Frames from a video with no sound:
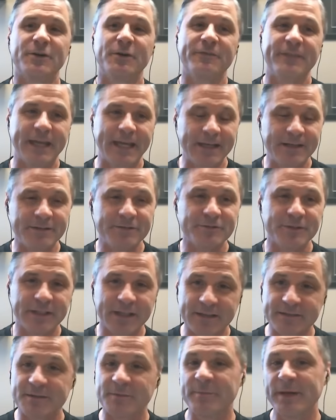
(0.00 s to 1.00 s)
if the industry
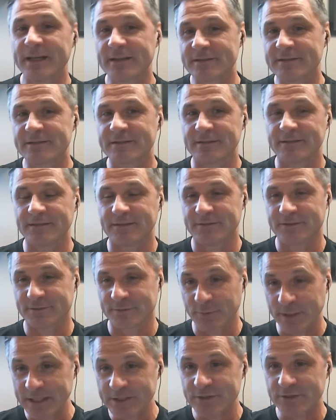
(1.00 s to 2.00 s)
does a big s-
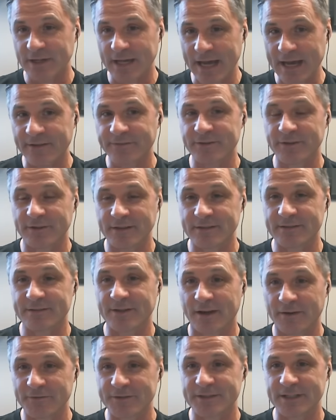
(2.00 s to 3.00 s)
switch after this
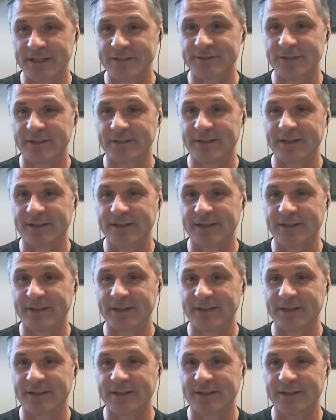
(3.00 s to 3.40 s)
conversation,